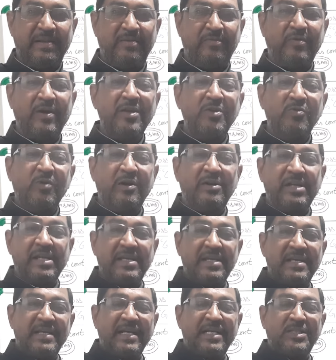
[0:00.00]
Why you are
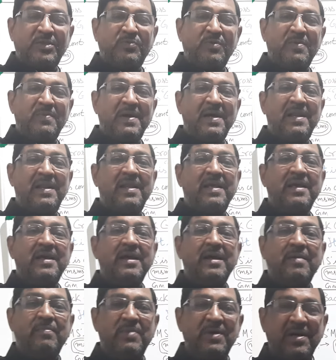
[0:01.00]
taking as female?
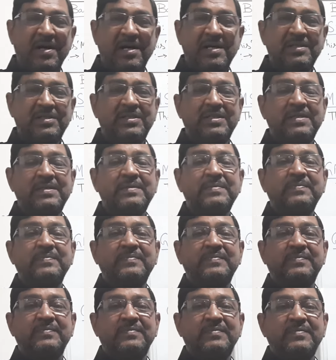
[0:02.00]
Because
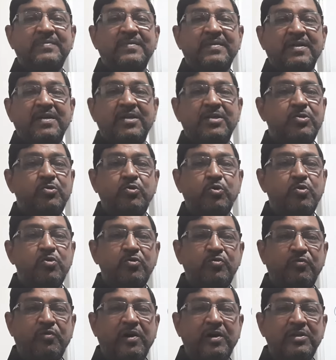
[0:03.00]
you don't
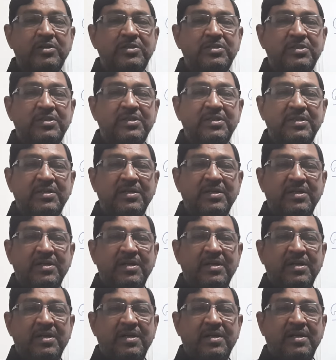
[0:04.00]
want
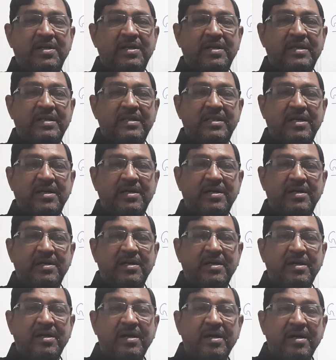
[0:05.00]
the
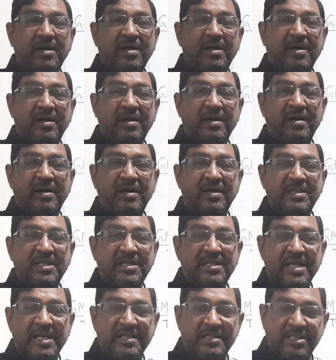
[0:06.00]
other
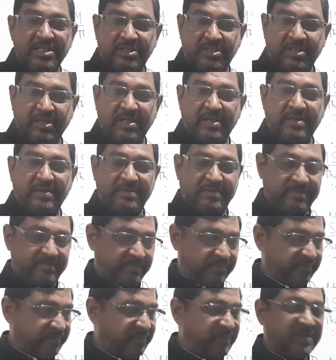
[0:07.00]
than this
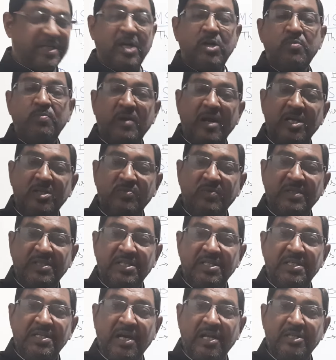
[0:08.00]
cytoplasmic
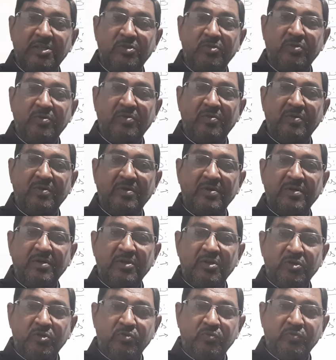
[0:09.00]
gene also
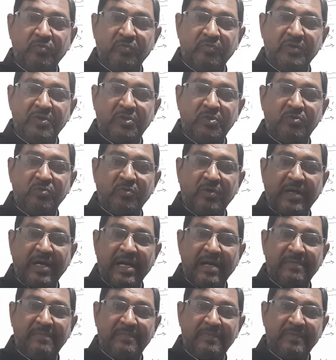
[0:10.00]
you wish to
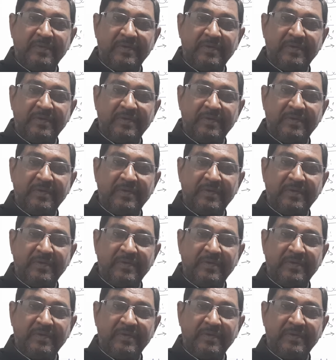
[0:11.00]
have